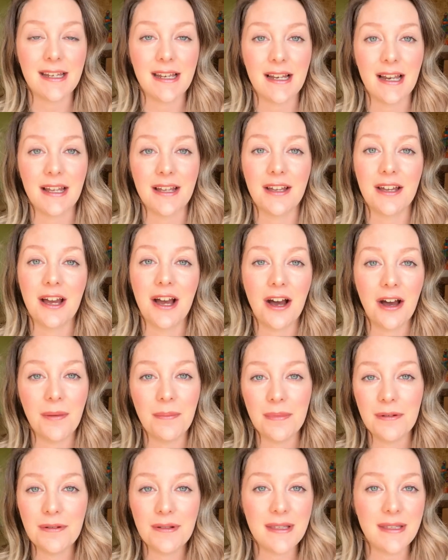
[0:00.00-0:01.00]
at like a car
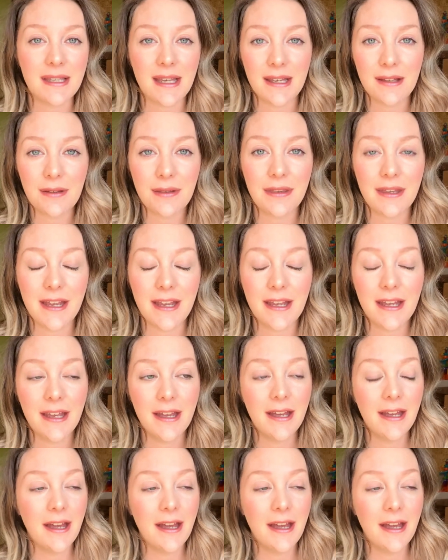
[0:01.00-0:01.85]
boot sale thing.